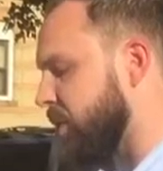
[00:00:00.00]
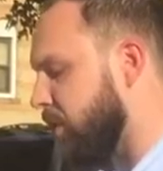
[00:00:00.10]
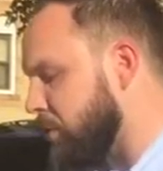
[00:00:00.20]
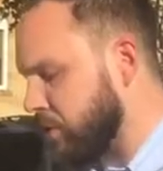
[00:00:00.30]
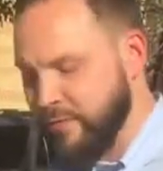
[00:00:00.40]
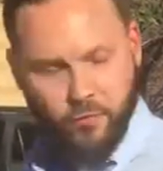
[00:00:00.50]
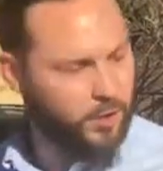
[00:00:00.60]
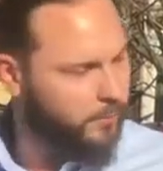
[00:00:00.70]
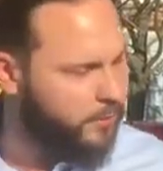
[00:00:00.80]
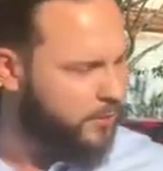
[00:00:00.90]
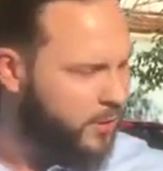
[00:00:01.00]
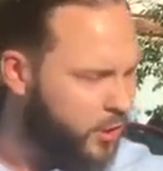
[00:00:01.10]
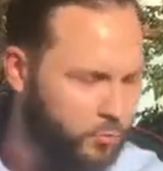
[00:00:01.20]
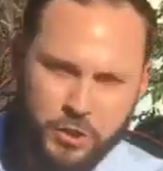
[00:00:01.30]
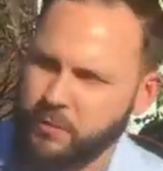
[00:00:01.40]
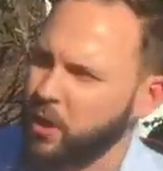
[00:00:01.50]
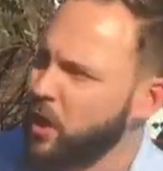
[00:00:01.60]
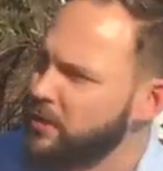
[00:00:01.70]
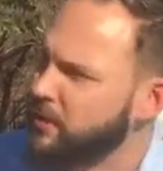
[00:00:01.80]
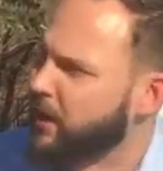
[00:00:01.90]
disclosure form, which we
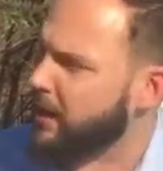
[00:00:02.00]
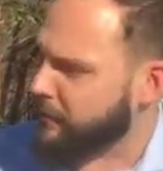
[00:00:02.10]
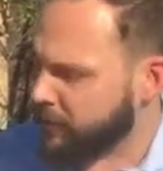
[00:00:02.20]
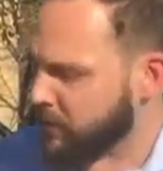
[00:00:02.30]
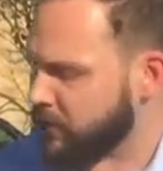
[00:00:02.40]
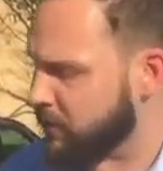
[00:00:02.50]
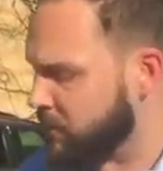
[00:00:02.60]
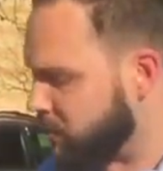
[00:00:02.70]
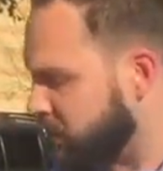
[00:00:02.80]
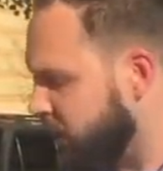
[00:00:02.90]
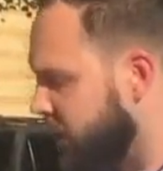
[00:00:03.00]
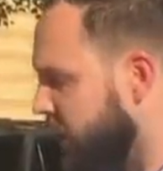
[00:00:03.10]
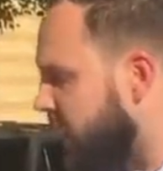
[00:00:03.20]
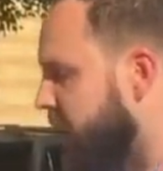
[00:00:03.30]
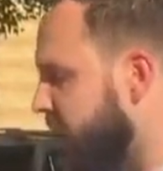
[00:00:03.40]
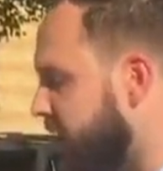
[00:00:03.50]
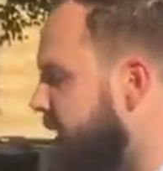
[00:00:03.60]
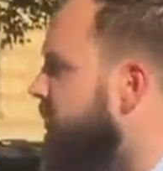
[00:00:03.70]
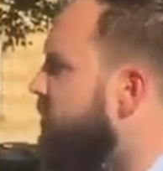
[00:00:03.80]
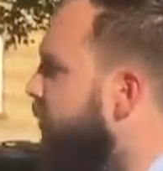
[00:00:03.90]
also have for you, admits
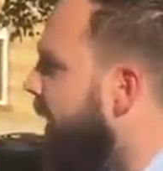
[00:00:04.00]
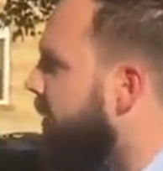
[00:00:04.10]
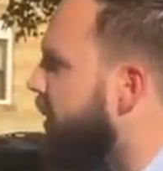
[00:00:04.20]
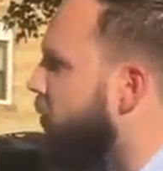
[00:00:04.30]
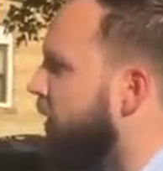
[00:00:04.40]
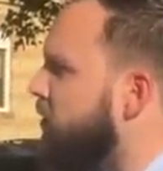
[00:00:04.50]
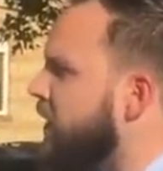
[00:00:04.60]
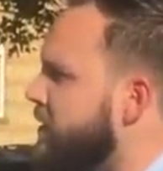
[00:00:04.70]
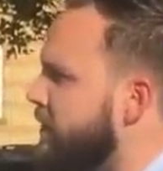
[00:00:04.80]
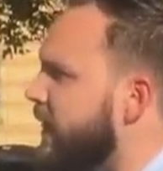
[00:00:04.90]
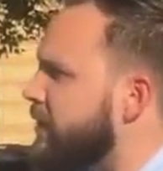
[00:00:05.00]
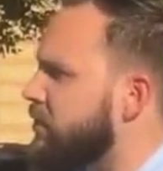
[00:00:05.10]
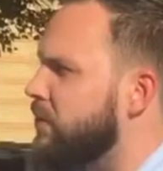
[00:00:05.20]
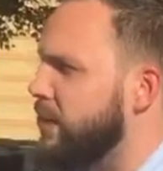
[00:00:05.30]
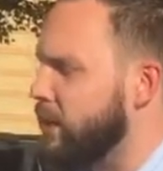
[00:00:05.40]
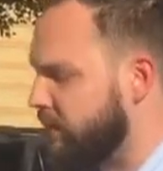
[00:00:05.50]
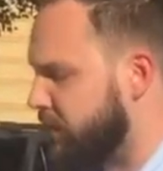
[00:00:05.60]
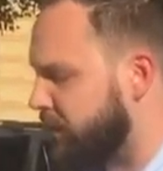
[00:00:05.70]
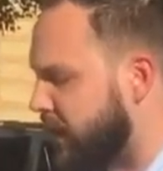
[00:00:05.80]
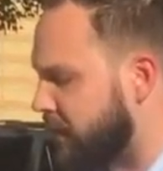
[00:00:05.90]
that he was paid by Weiner Lesniak during the year of
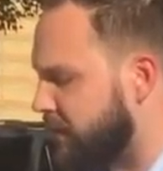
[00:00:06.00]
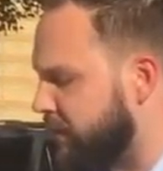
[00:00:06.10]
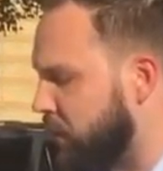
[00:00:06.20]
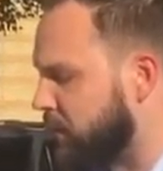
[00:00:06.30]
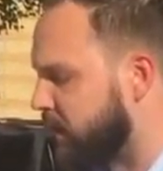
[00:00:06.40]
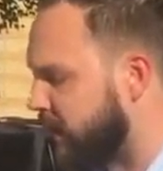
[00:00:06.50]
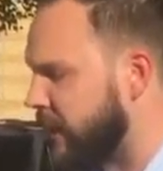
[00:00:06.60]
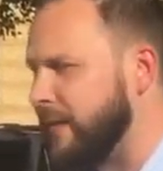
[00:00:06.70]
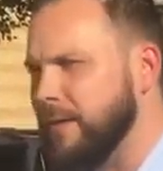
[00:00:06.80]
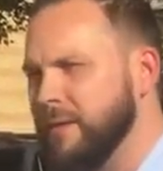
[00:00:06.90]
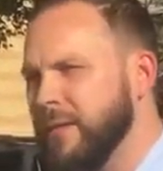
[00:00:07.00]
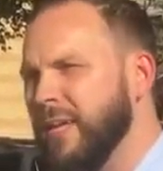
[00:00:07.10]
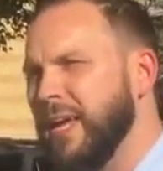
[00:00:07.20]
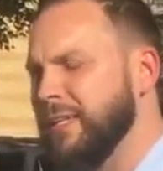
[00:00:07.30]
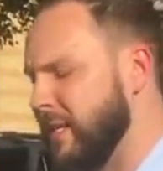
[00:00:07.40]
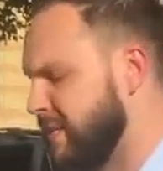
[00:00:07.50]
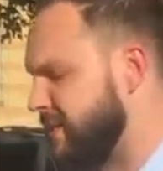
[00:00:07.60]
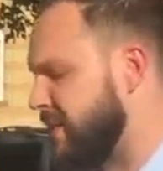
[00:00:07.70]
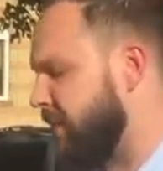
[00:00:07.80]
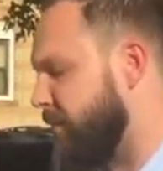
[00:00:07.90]
two thousand fourteen. It
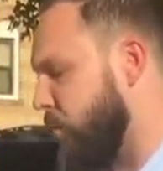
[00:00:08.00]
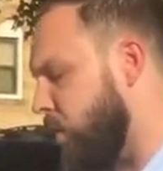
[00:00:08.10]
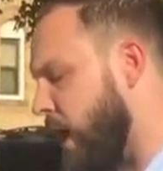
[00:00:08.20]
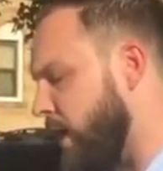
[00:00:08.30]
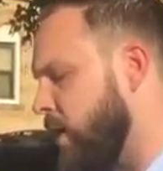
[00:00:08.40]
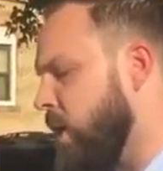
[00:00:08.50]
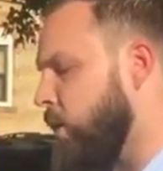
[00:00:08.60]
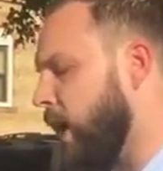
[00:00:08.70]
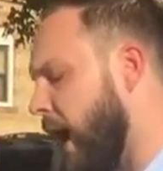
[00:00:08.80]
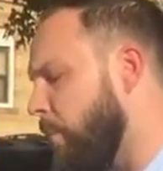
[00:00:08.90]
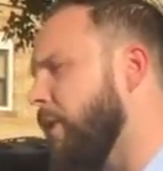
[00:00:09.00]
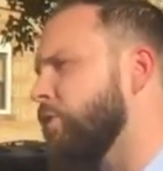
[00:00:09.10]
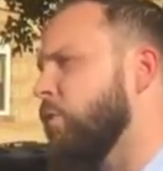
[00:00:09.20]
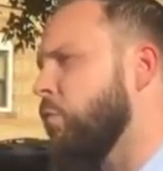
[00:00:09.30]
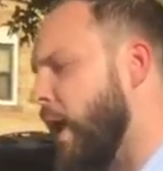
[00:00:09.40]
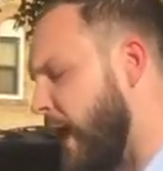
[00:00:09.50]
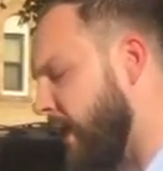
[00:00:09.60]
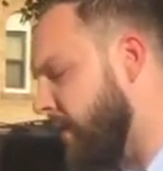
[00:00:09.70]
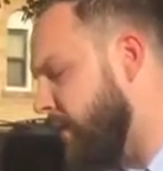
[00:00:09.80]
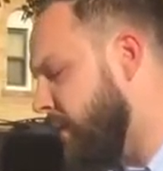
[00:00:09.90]
doesn't say for what, or how much, or
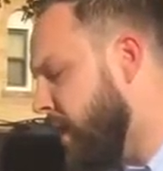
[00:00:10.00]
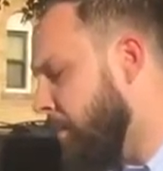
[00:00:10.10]
when,